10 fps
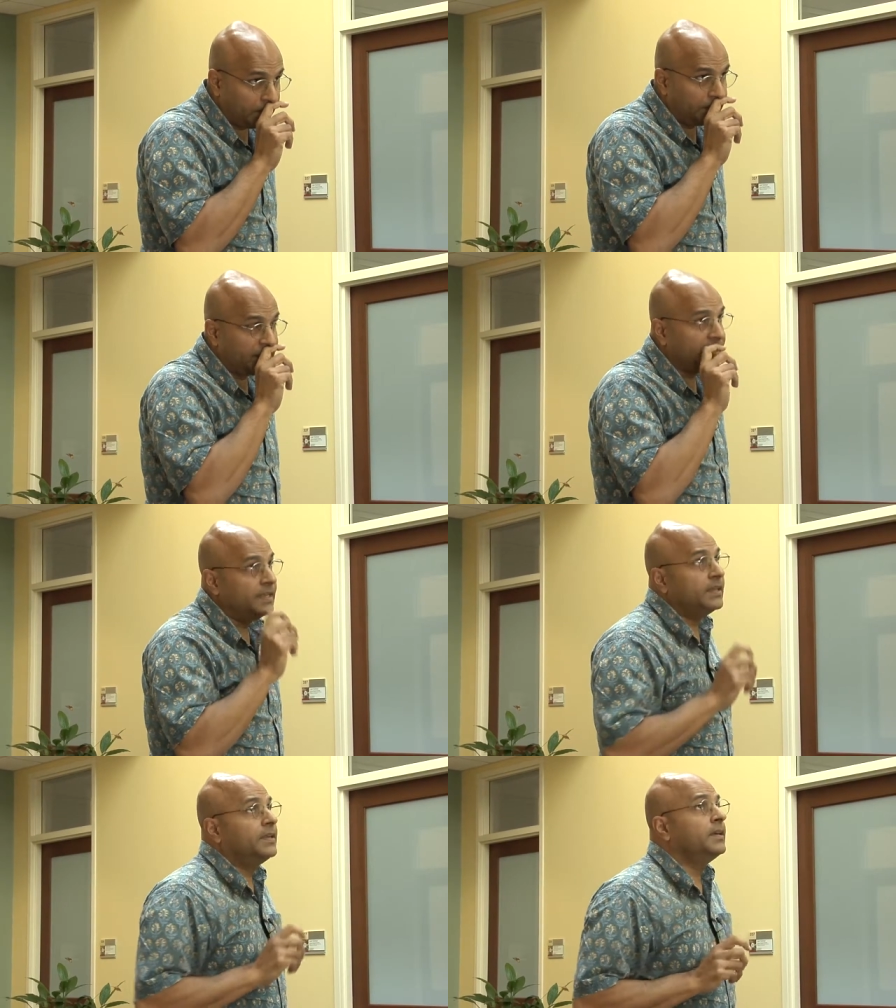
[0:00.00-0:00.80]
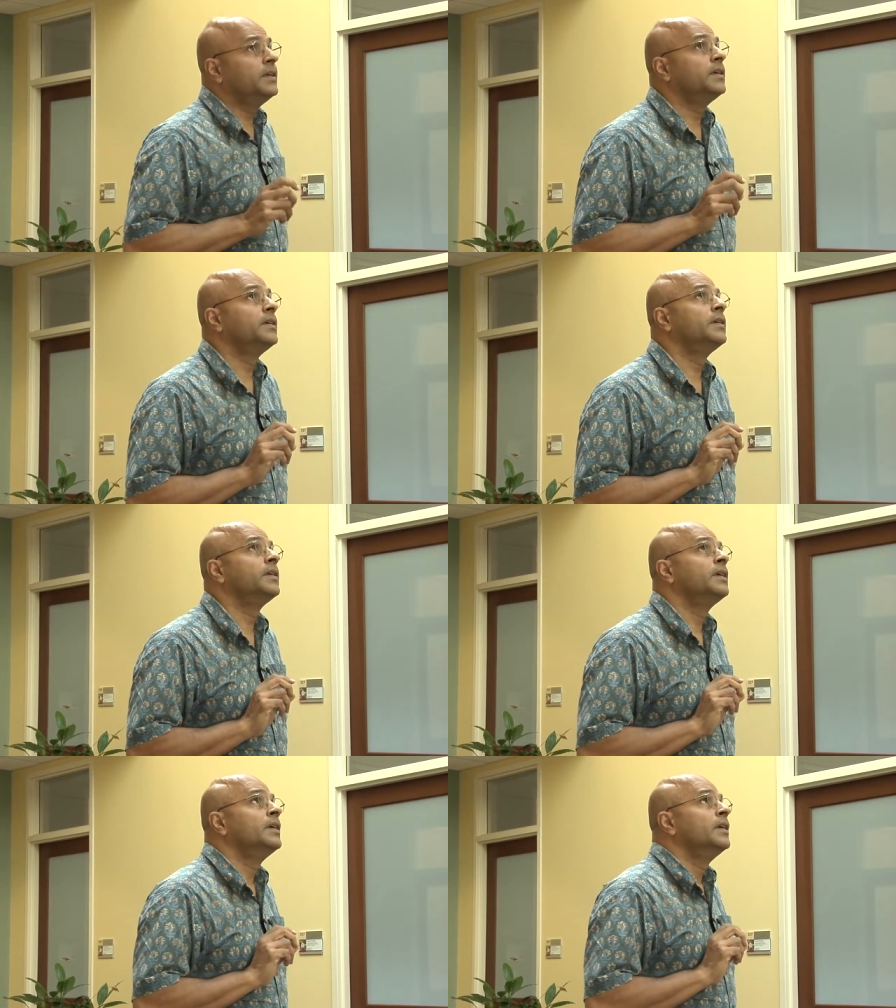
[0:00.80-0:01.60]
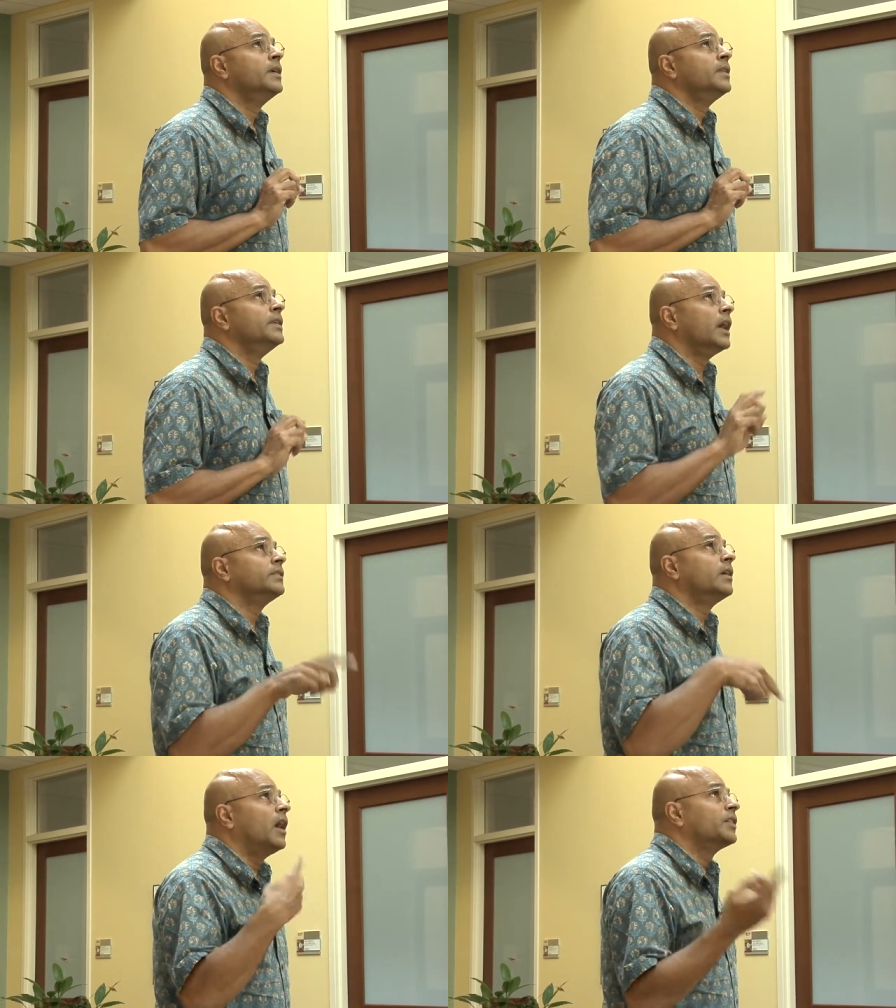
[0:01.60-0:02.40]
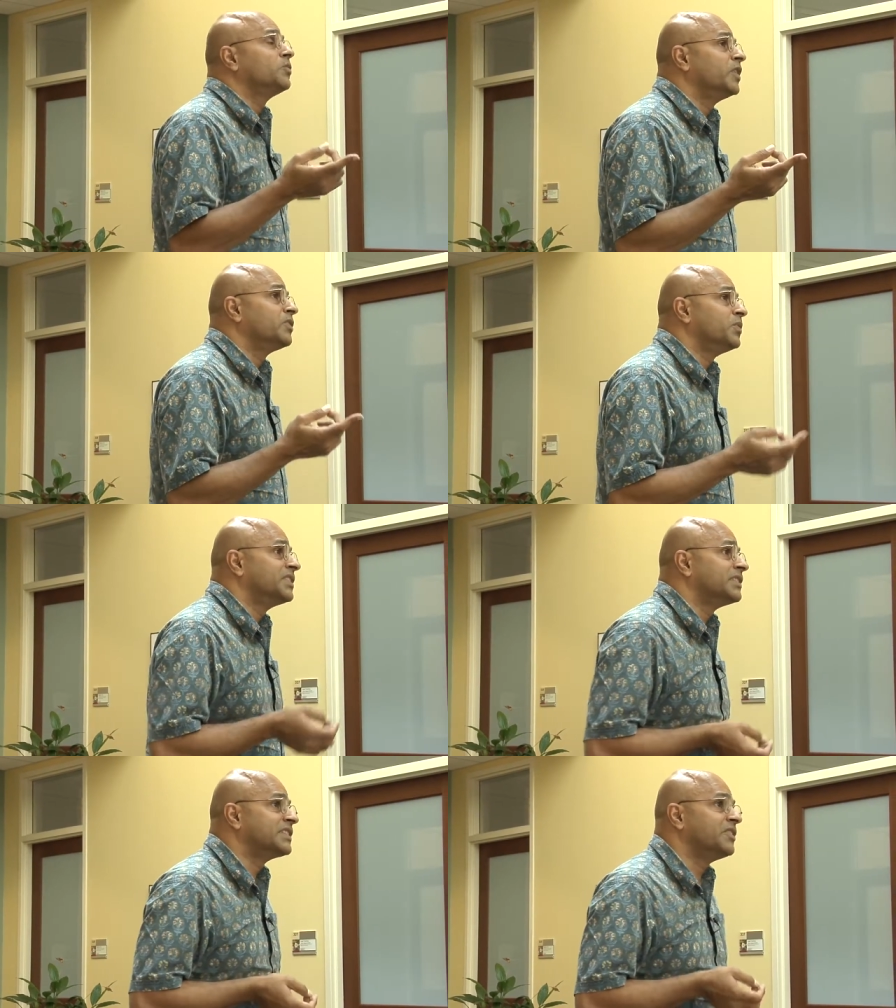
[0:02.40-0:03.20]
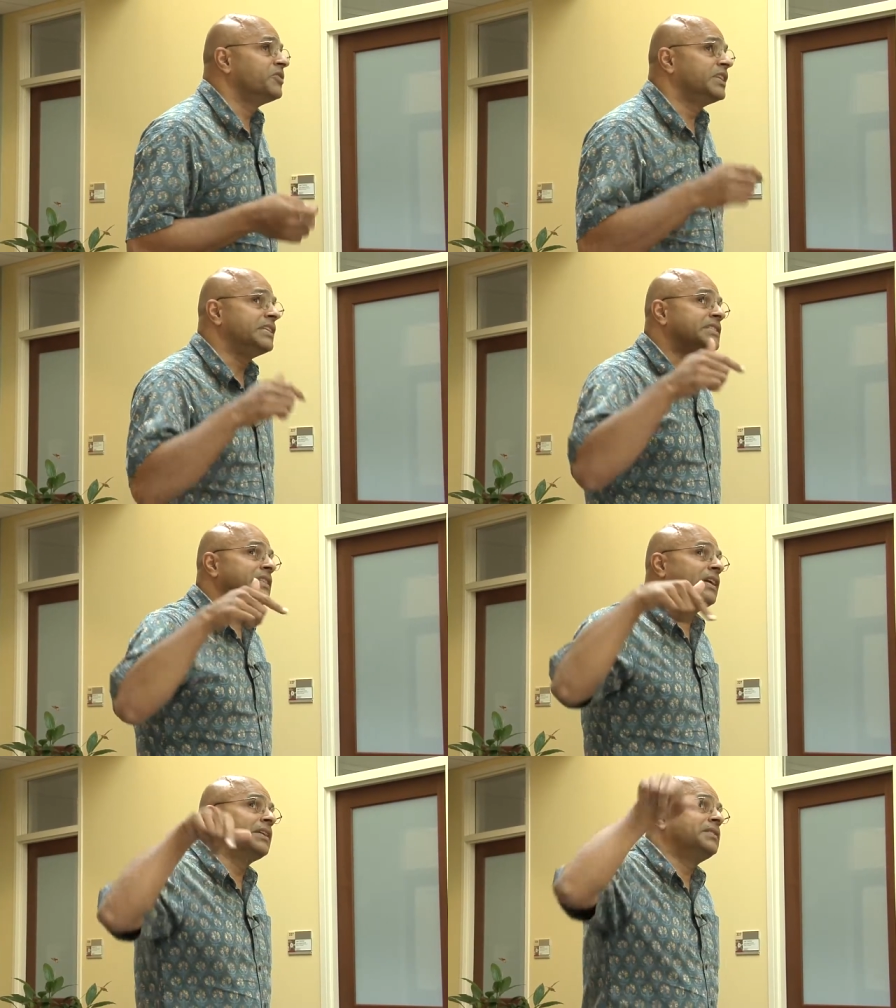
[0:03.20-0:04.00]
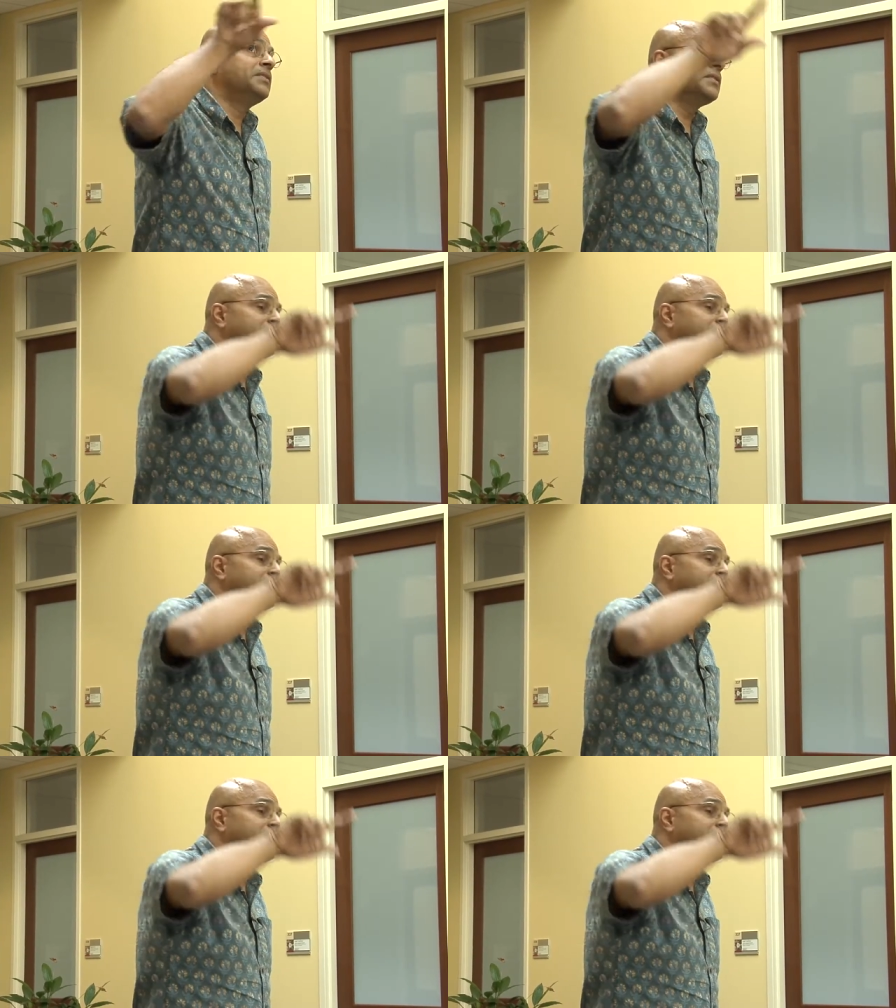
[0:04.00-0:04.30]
the, the other argument which is given is that,